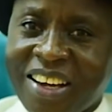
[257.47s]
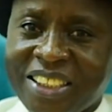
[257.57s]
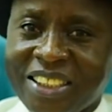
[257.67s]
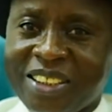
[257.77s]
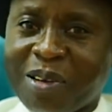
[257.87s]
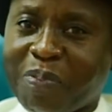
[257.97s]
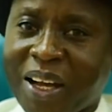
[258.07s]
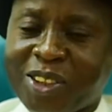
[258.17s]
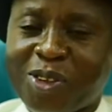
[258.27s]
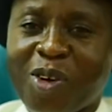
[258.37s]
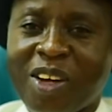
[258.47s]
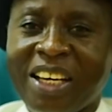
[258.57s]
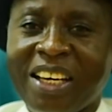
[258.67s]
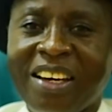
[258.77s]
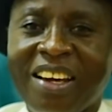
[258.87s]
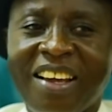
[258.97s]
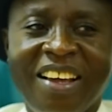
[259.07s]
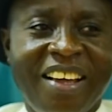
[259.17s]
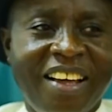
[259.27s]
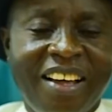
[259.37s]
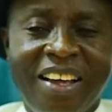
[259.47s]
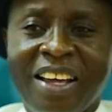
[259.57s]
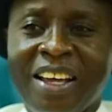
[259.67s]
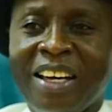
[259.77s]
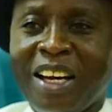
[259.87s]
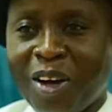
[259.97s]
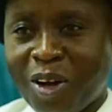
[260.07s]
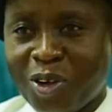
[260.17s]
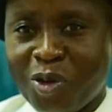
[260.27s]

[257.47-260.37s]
She's a pastor in the north.